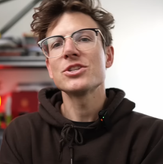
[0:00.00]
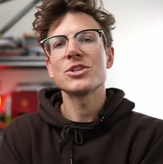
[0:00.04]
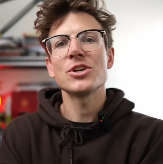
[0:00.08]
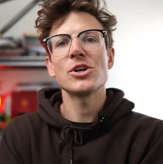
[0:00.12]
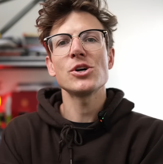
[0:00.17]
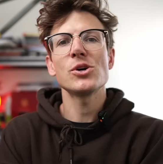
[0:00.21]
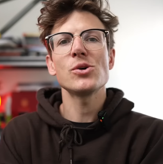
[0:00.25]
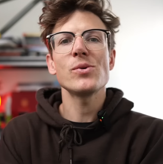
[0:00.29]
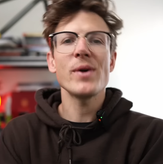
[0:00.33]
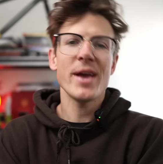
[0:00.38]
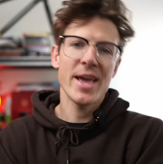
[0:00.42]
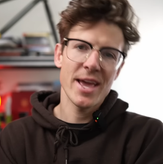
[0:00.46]

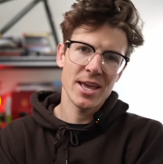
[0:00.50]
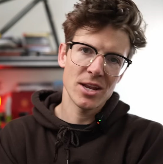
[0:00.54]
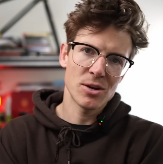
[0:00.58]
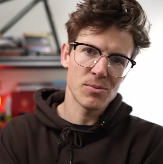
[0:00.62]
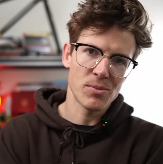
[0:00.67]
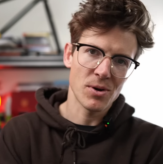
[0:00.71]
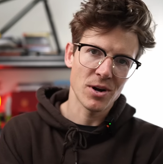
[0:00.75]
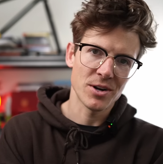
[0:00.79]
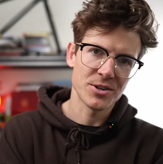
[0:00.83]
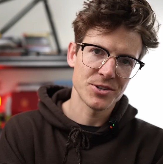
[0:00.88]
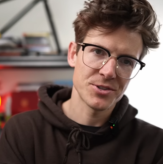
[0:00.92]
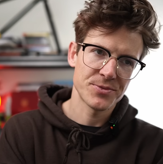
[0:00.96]
So
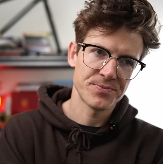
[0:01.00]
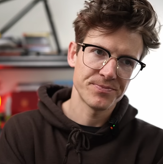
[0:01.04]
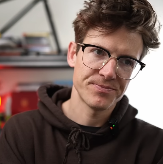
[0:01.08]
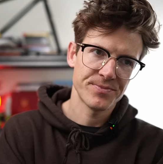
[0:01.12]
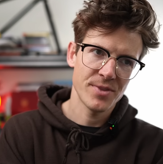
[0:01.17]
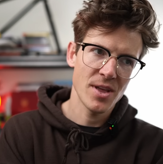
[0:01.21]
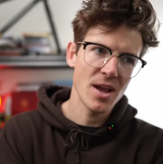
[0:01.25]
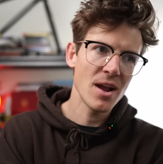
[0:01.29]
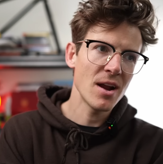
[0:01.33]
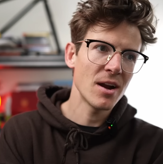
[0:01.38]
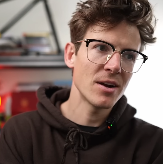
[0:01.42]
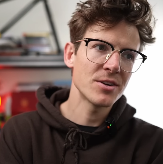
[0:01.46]
handlebars,
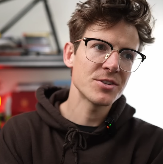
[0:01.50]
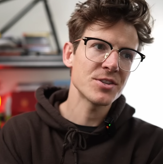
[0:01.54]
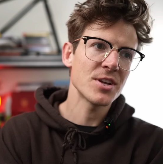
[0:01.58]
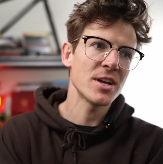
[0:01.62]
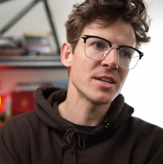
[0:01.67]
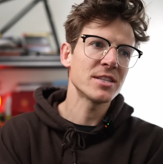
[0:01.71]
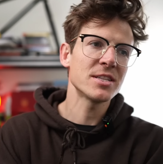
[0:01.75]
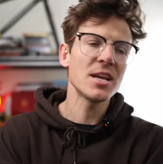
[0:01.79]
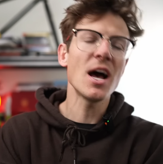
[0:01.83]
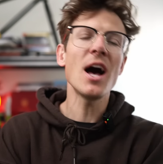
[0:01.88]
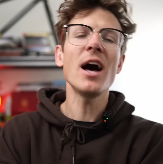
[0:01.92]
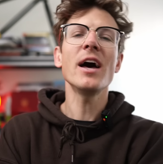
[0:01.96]
there's
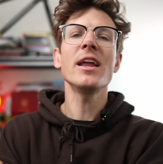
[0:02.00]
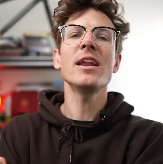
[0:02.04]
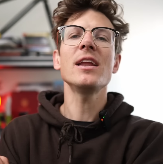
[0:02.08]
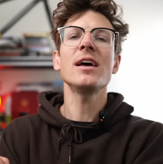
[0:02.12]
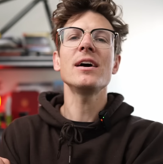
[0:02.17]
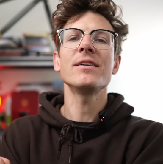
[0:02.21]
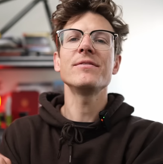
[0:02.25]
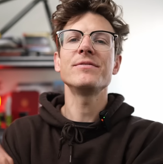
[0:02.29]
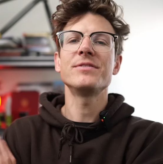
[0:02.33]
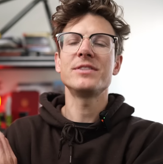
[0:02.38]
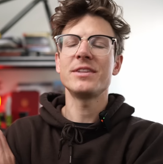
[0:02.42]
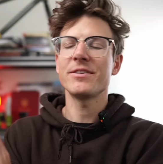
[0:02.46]
a ton
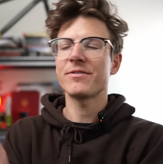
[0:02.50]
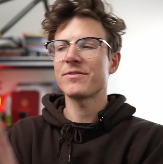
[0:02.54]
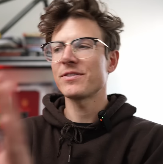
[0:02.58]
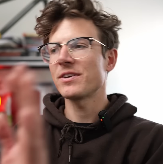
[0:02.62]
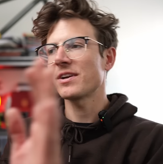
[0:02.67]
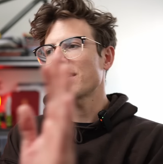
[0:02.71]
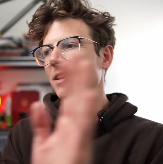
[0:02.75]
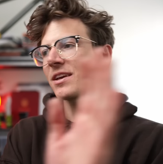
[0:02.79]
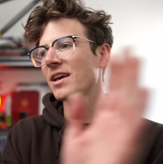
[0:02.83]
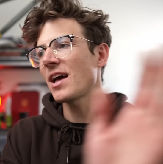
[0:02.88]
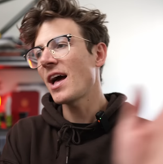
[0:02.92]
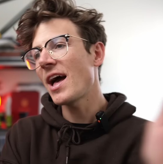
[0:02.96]
of
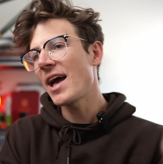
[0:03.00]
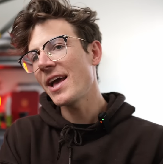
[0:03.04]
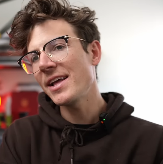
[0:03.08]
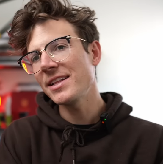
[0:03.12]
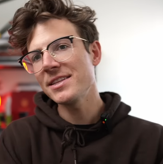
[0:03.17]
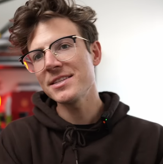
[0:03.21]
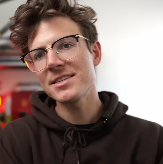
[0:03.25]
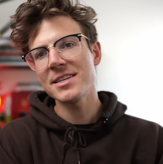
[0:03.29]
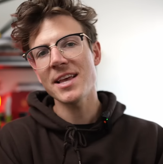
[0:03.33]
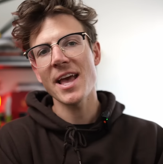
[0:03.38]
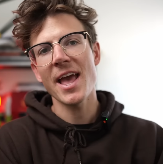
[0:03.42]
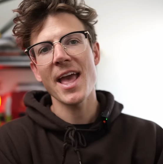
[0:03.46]
different
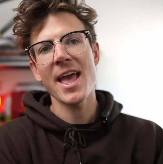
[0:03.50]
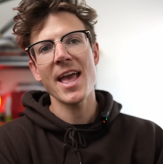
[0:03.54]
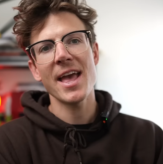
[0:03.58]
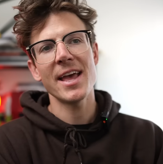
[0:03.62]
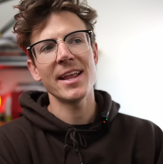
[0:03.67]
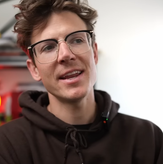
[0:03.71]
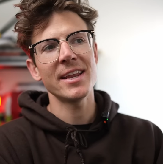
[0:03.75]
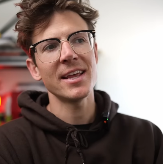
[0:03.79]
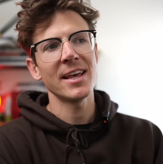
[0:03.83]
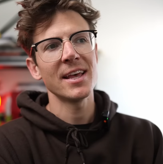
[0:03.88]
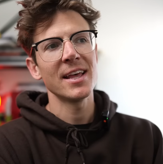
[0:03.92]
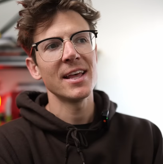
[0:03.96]
kinds,
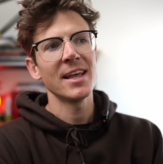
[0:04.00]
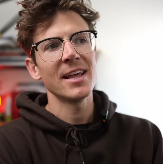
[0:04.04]
and